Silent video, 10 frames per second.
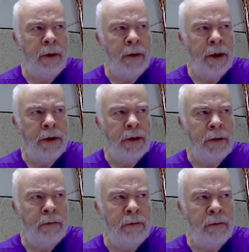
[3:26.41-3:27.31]
Because
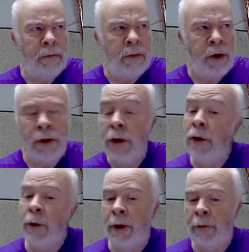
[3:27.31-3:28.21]
it's an
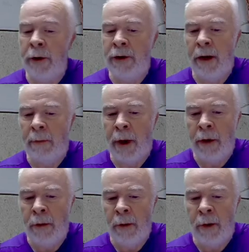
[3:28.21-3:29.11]
auto reset breaker,
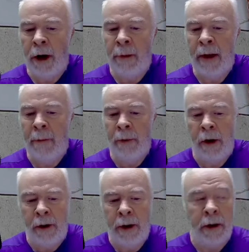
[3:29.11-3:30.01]
I'm not worried about
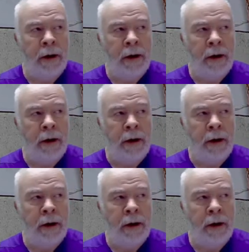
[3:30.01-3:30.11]
blowing it.